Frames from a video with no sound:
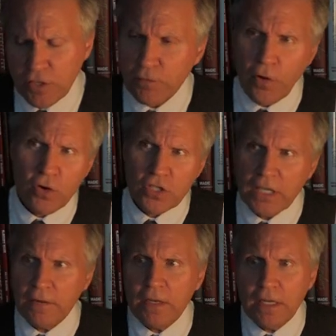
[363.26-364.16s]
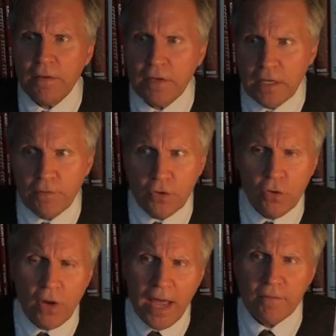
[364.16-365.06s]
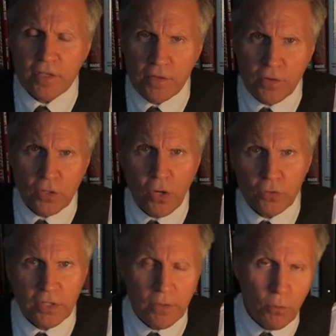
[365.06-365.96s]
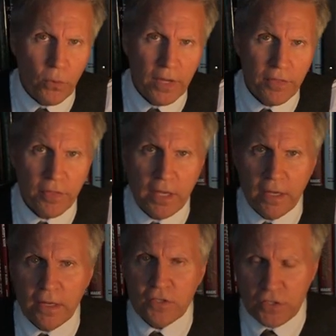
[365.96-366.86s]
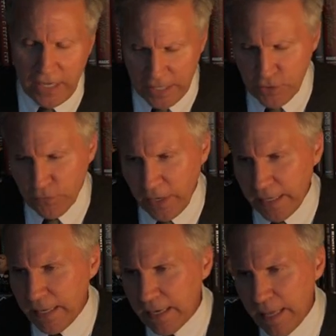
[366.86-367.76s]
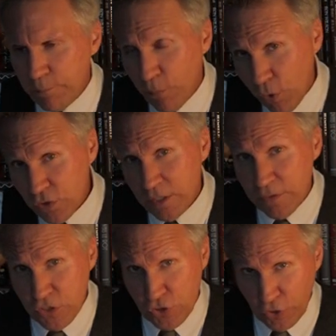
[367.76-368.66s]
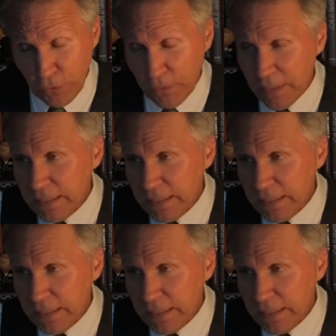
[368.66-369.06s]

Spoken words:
Folks, if you have difficulty with stage fright, and most of us do,